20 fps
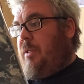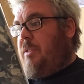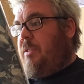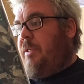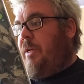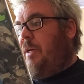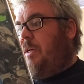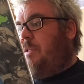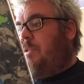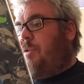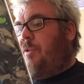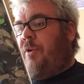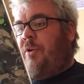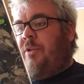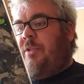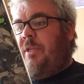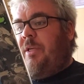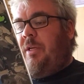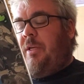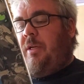6,
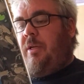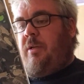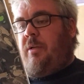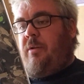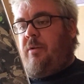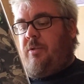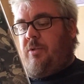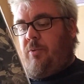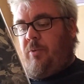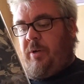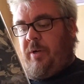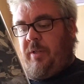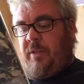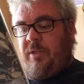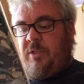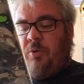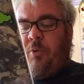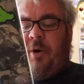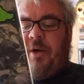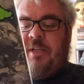13, 20.
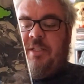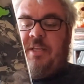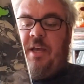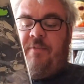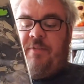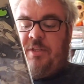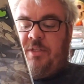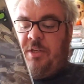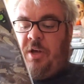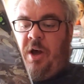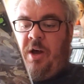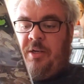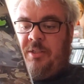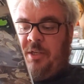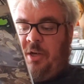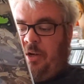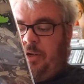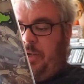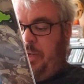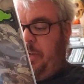There's 27 songs
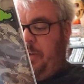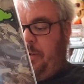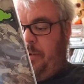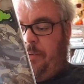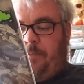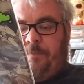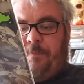on here